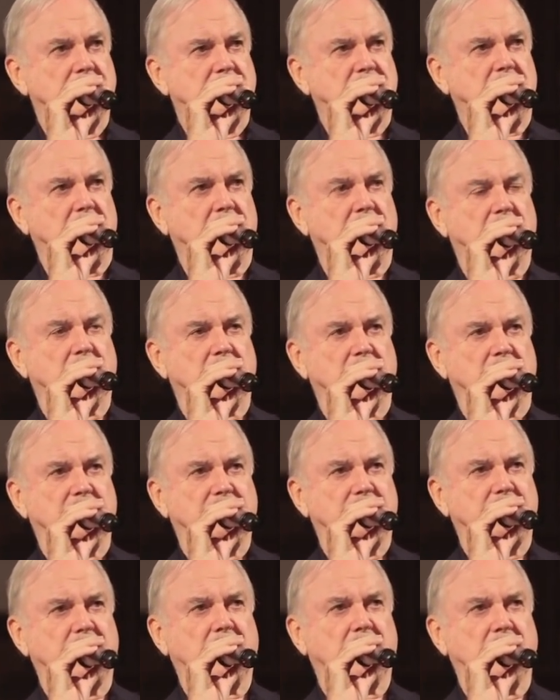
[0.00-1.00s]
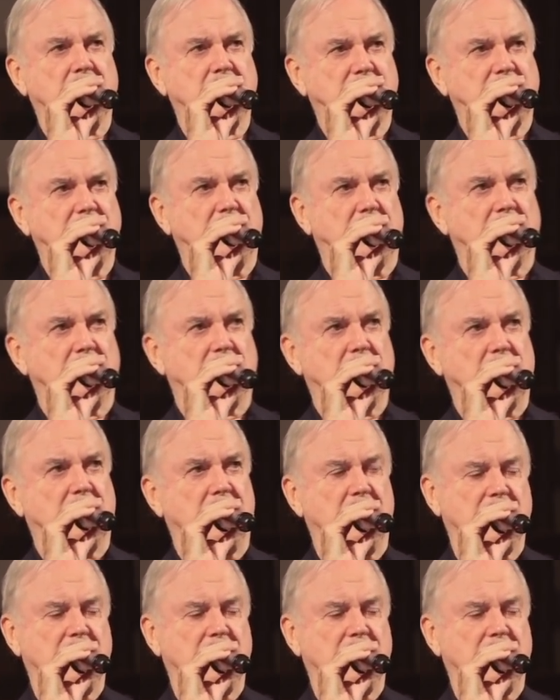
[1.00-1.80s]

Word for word: Terrible, fucking terrible.